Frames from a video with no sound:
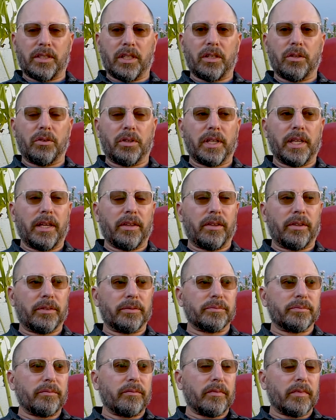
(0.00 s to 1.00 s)
They go together.
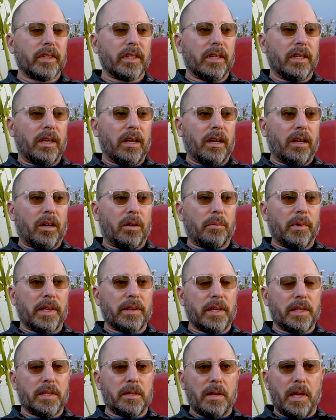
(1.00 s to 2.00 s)

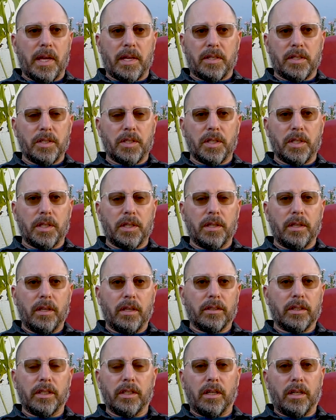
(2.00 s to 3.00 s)
And then the energy,
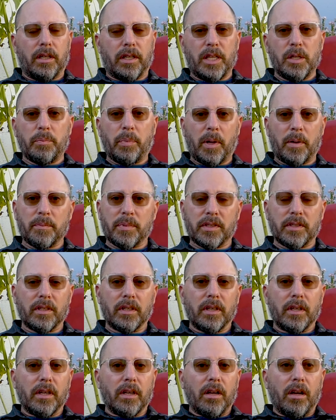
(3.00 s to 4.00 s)
heat pumps
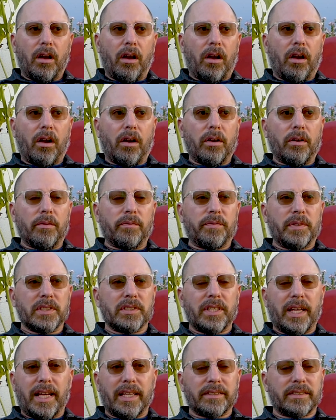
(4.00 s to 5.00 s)
are
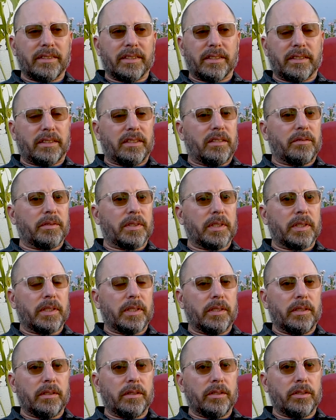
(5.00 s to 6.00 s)
fantastic. I
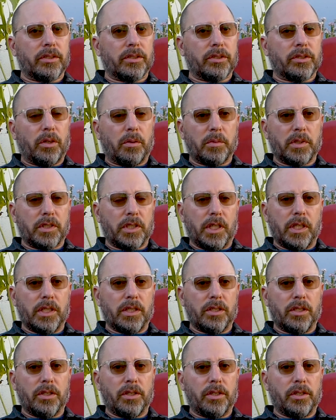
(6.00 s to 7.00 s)
mean, they're so much
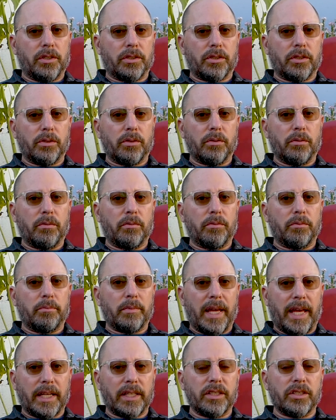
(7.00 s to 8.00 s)
easier to
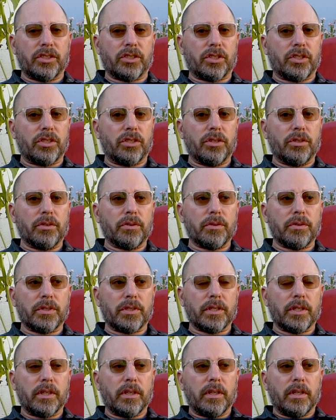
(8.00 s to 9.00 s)
manage, to
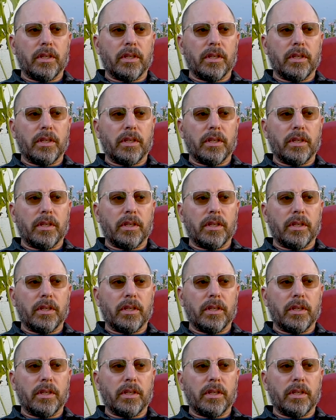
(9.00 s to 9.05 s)
use.